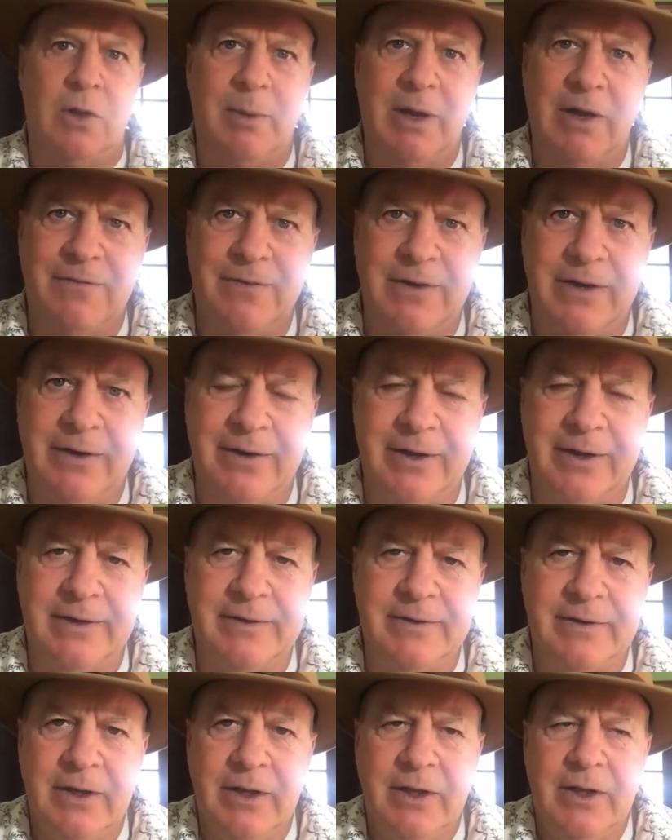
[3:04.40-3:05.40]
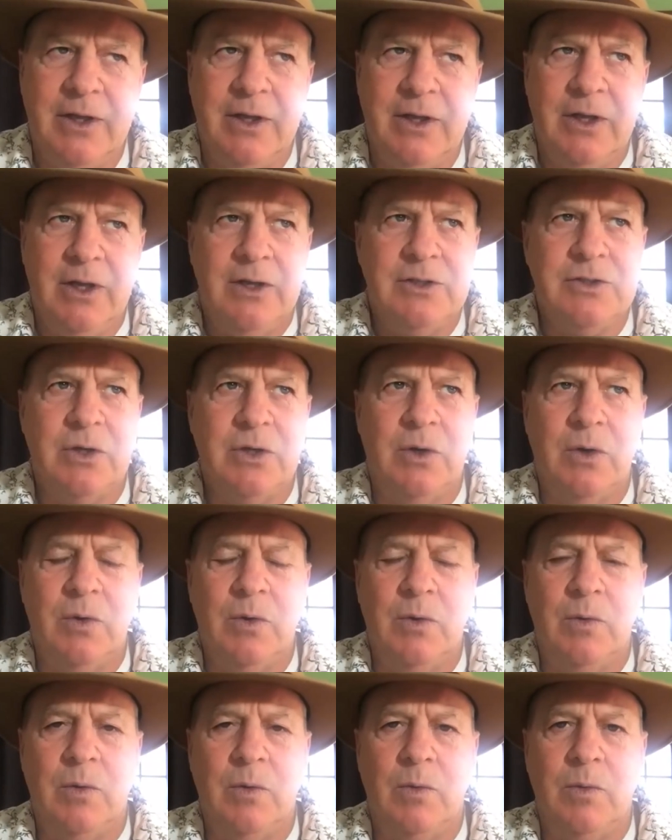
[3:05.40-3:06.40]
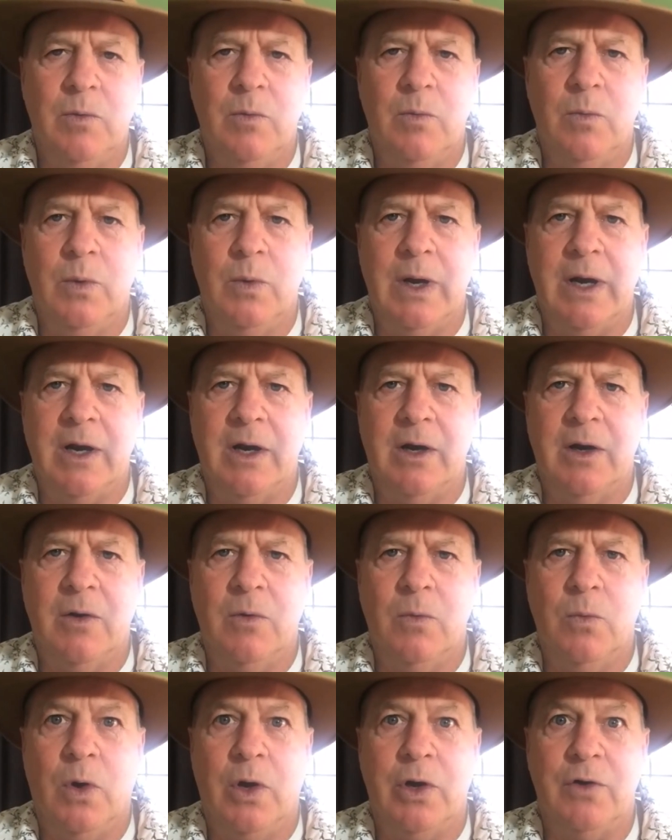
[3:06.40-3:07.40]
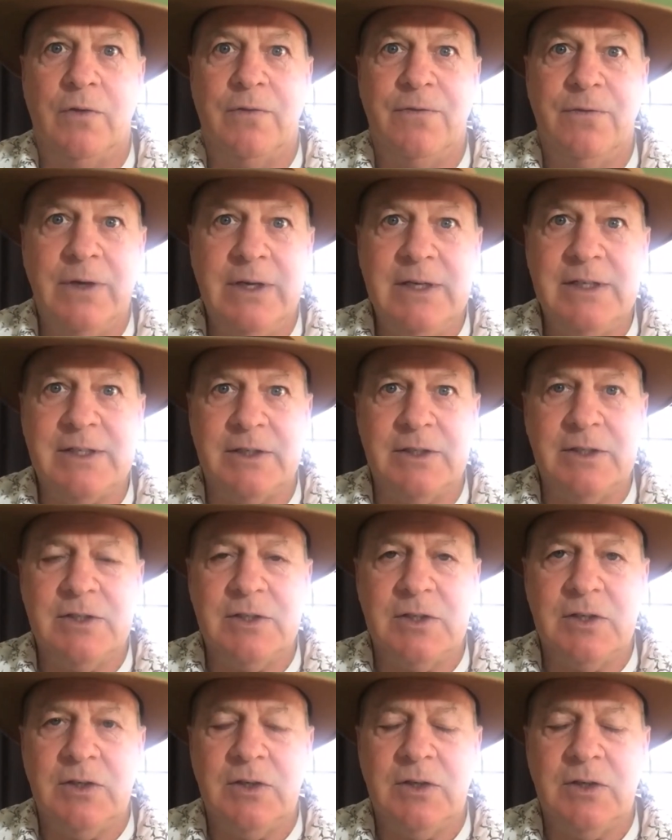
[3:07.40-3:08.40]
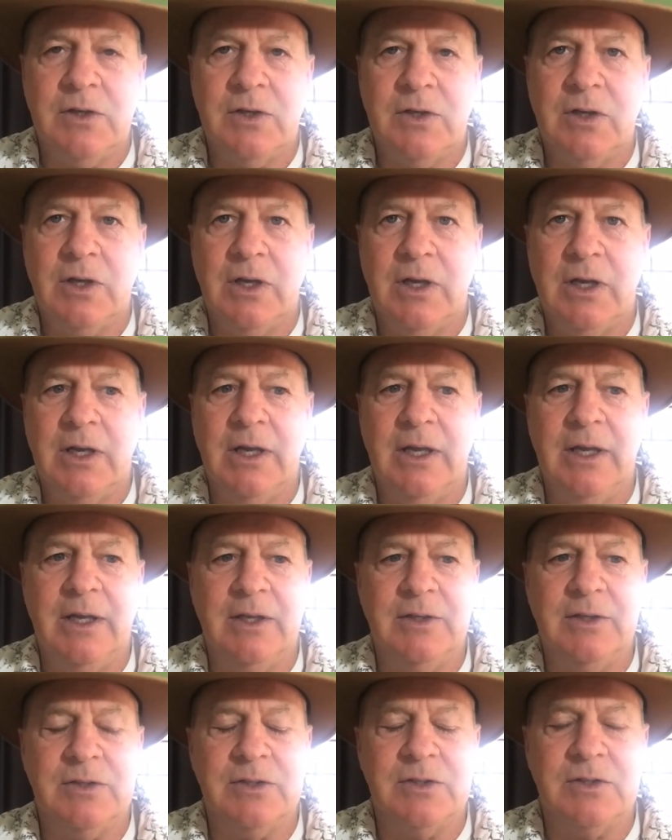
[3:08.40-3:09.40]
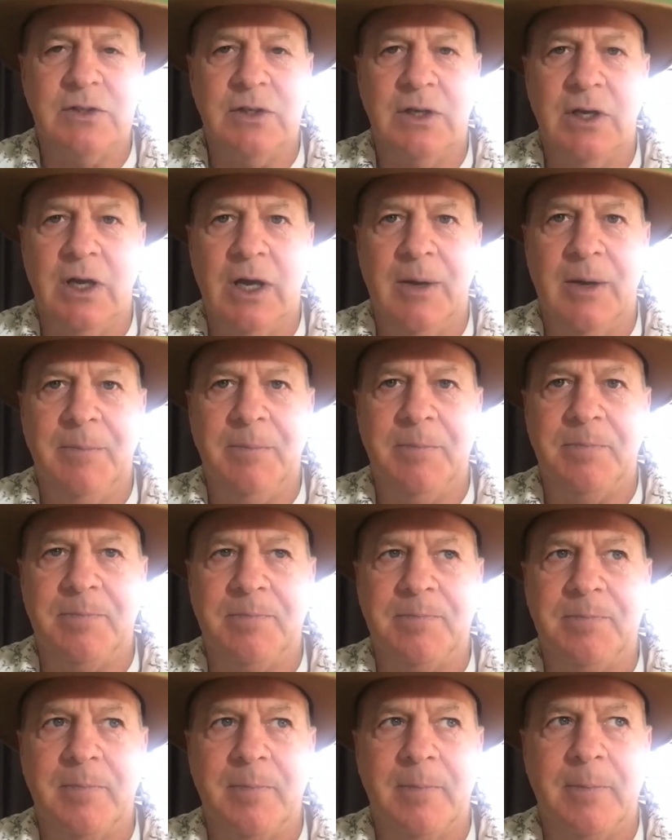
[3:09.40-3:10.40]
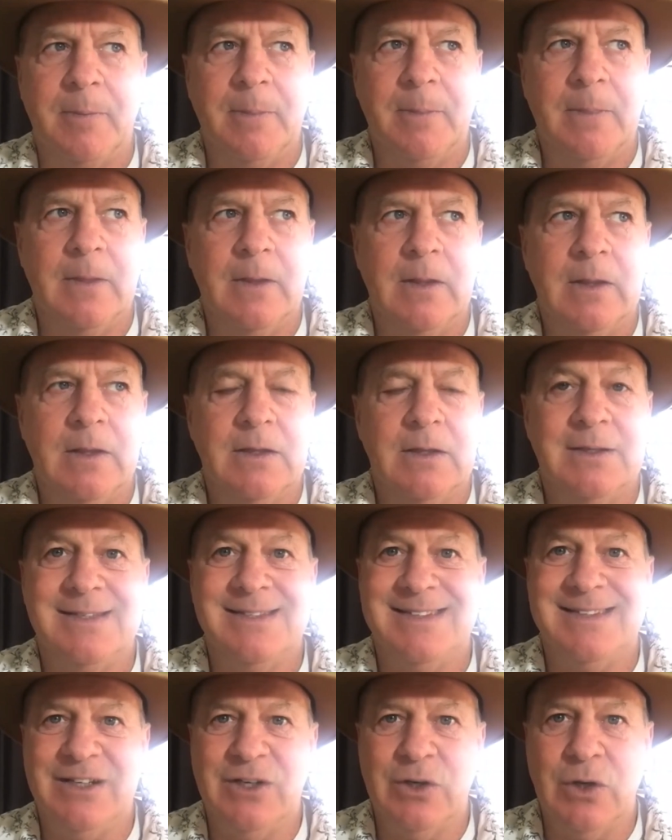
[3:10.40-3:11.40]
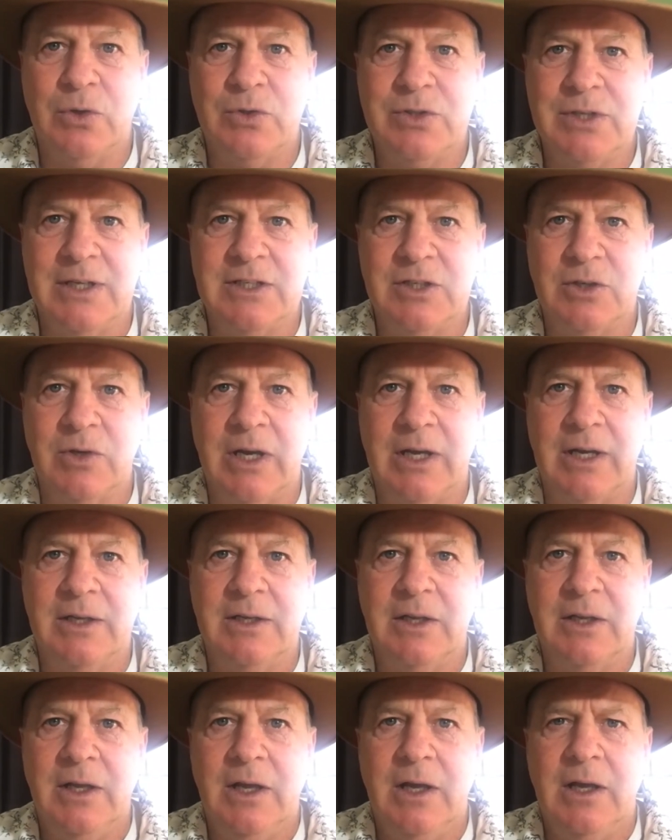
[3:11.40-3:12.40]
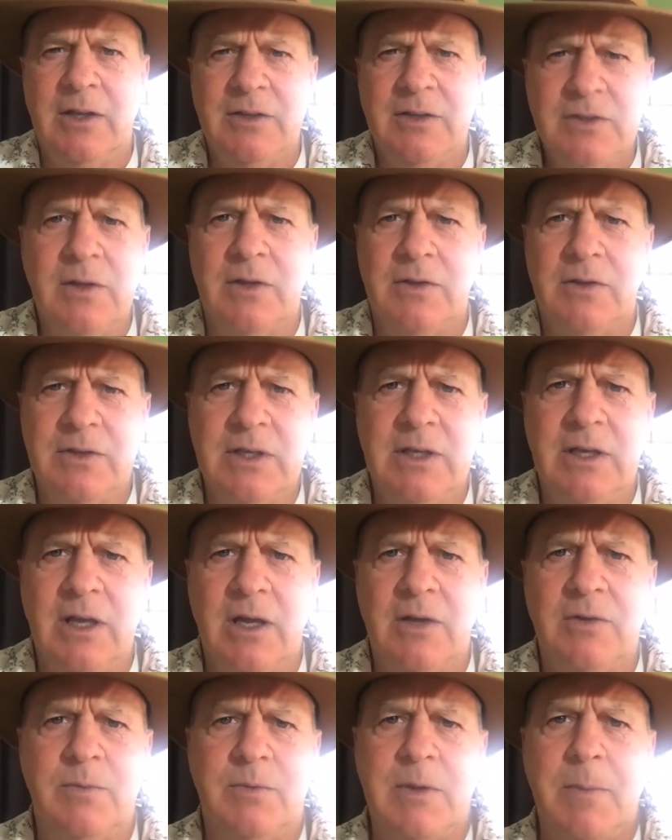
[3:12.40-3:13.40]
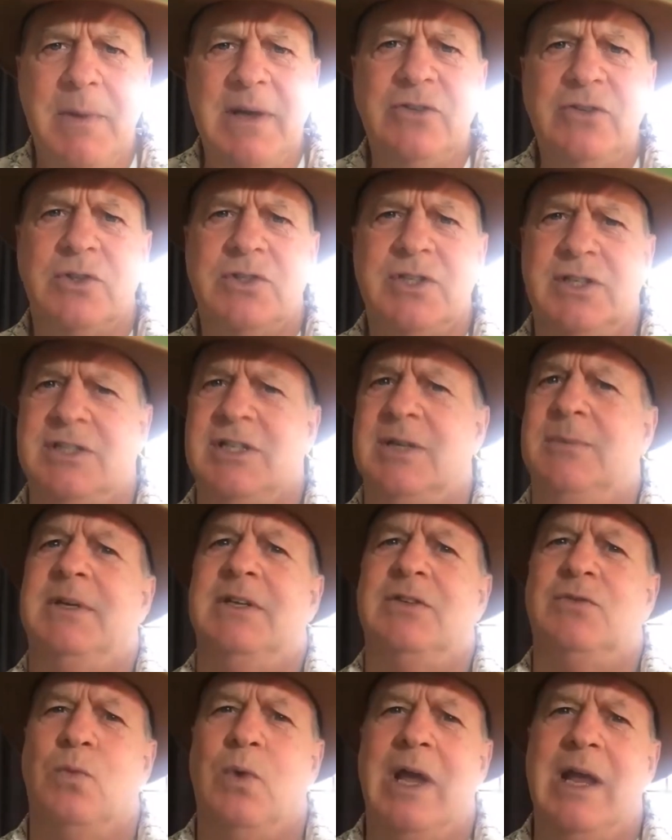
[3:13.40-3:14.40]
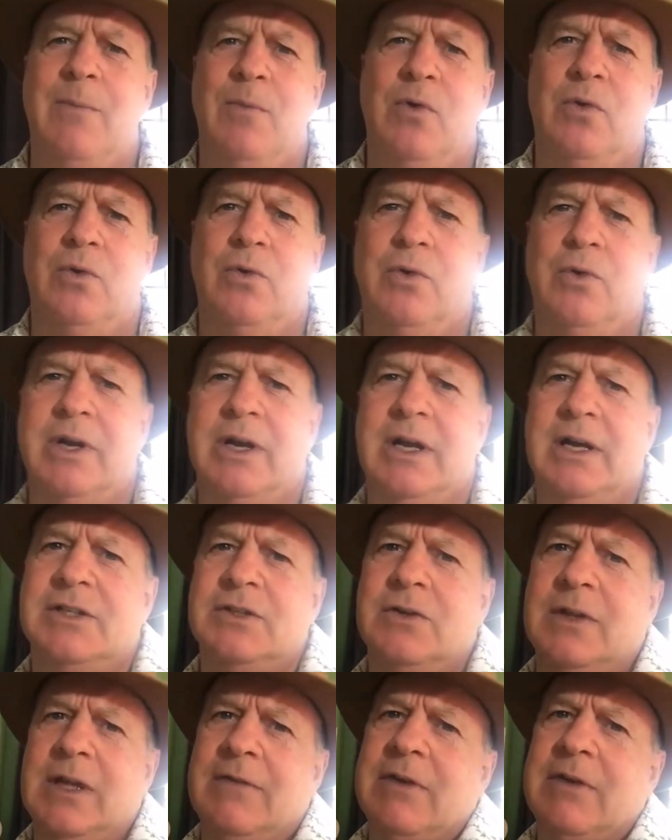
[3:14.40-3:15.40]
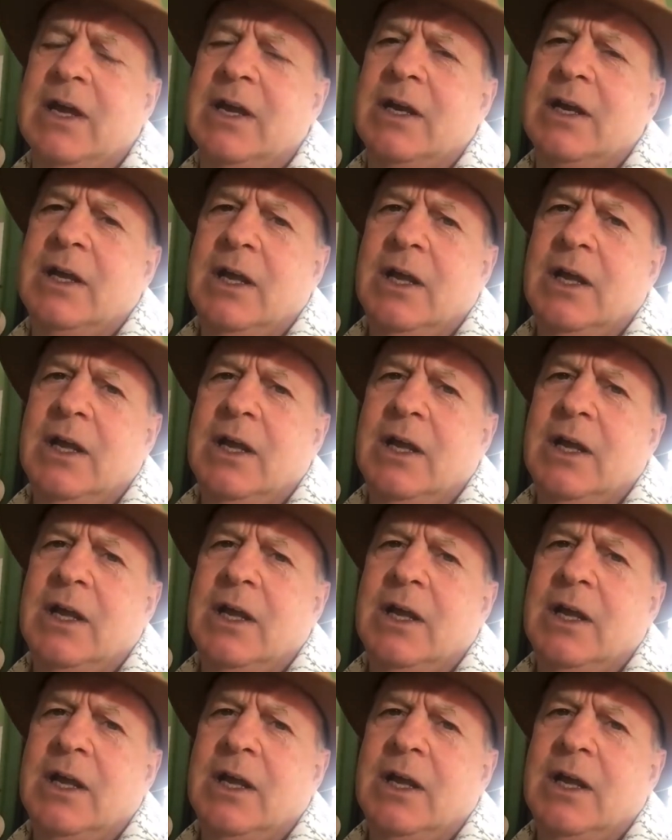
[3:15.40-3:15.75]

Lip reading: about Fahrenheit. So where water freezes is 0 centigrade. The metric system is way more organized. So they've got